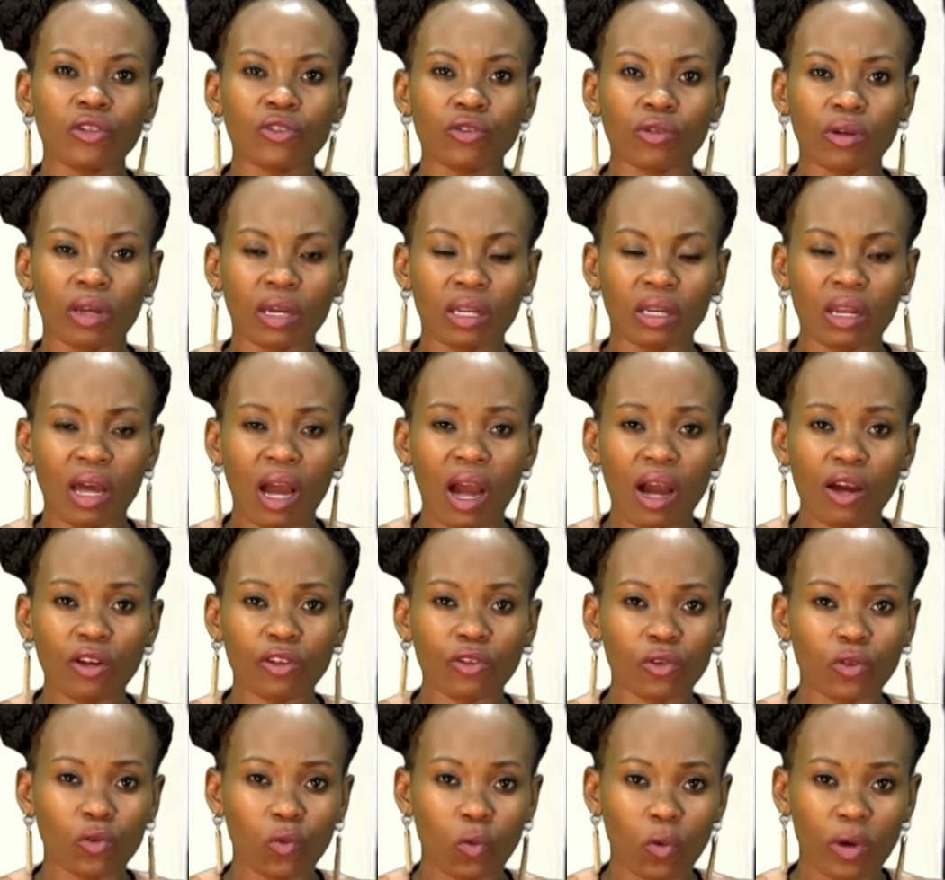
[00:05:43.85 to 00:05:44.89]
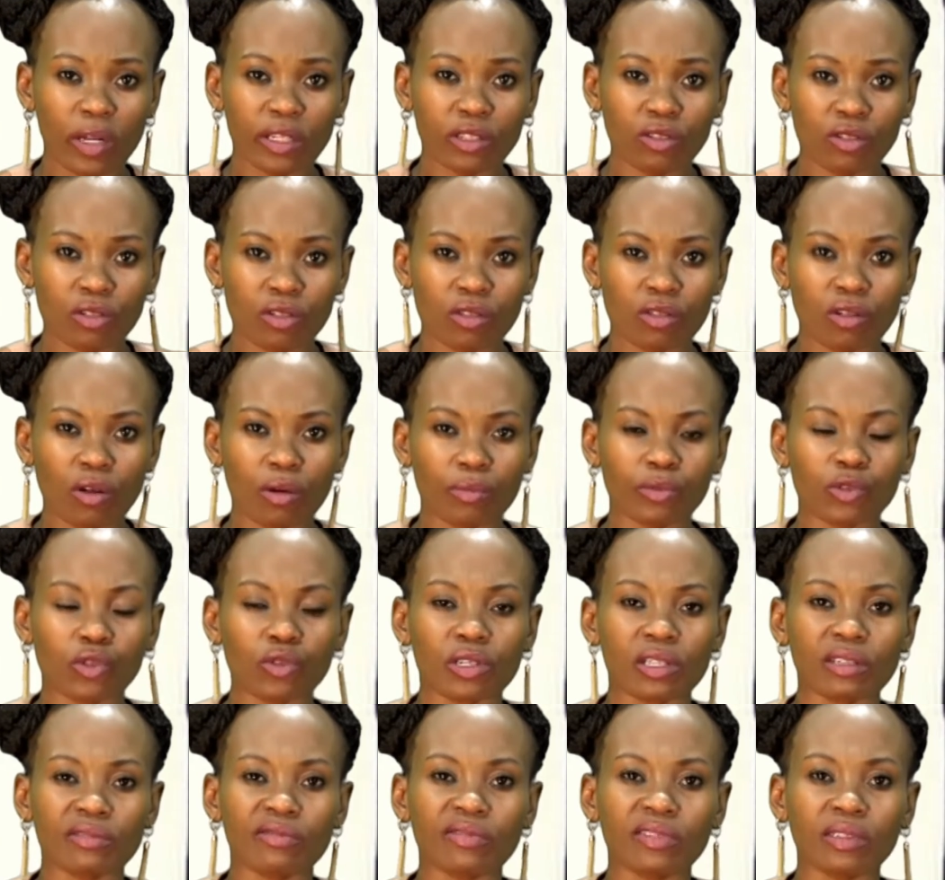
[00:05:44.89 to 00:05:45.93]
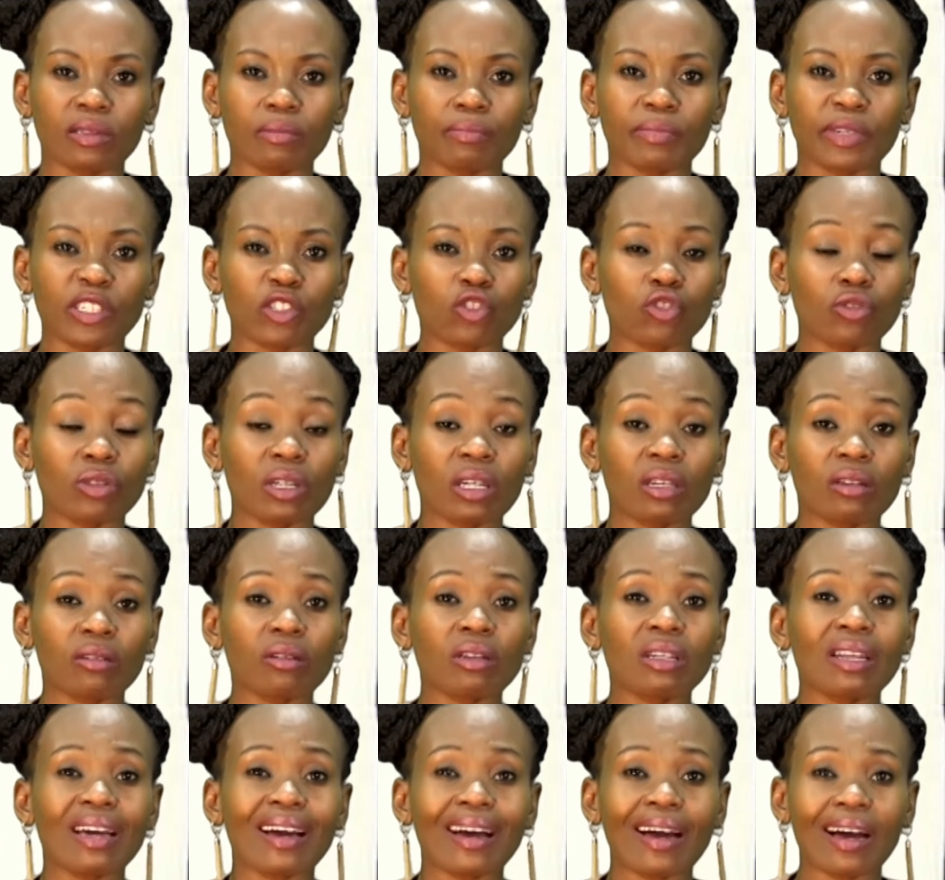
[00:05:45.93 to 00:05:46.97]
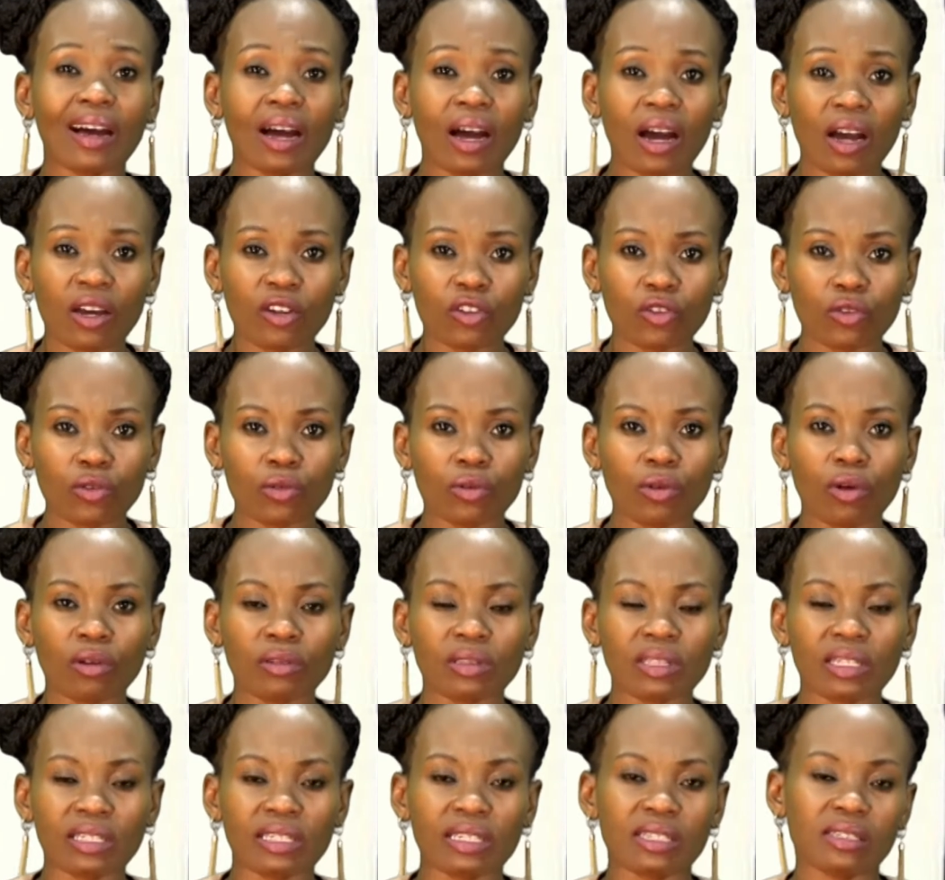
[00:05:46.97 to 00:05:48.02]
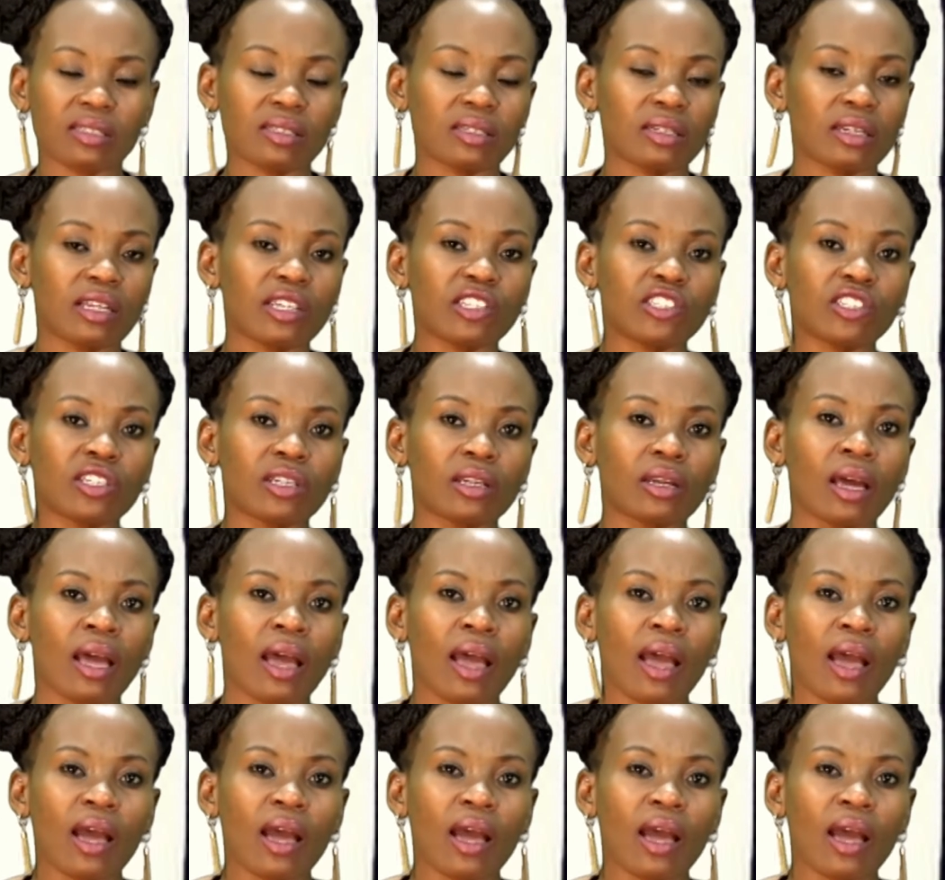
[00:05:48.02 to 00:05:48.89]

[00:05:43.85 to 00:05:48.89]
You can argue on where to stop to refill, but you cannot argue on the destination.